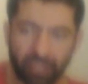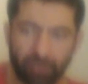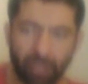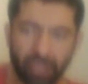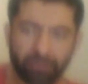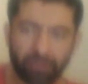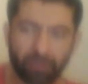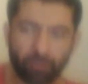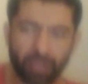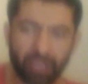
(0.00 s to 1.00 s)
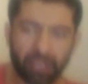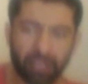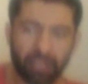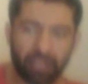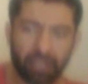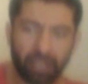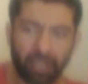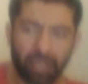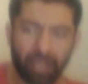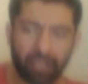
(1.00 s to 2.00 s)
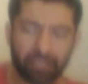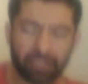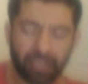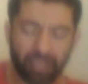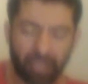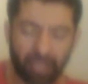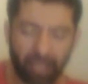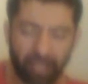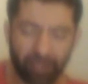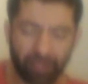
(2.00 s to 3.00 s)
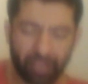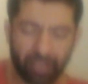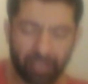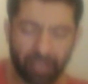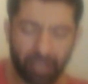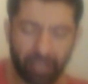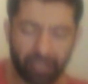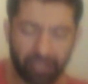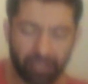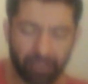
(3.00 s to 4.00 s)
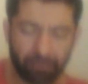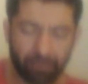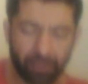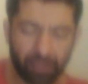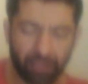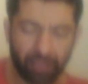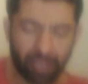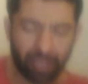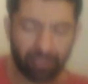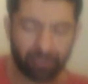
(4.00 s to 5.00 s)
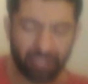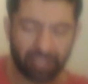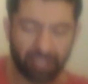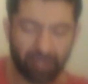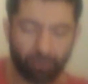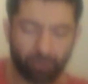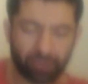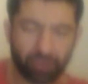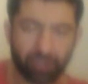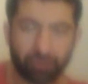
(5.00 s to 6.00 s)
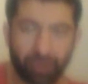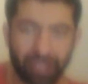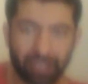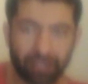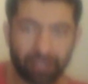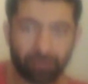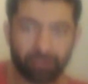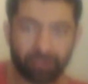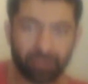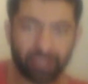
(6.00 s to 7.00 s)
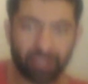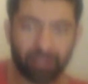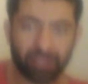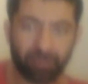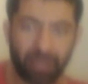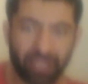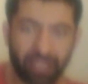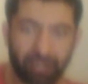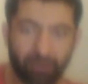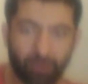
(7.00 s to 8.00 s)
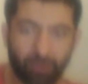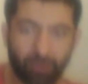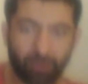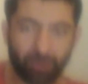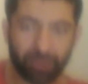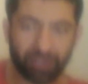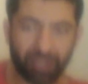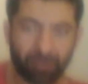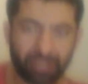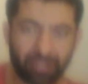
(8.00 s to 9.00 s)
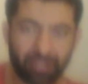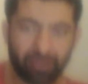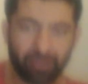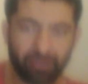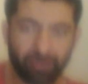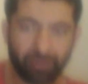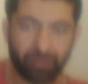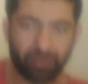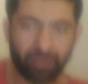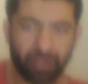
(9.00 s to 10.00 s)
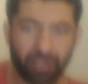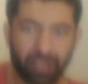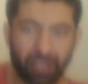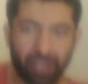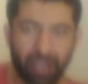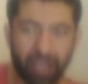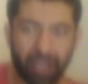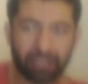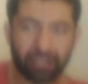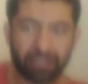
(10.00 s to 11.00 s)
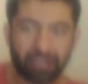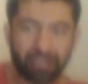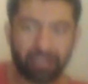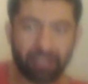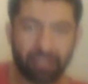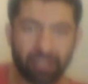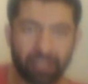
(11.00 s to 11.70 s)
that we had for a while, and then I said that I was going to ride it. I was going to sit on its back like a horse. I was kind of 3 or 4, and then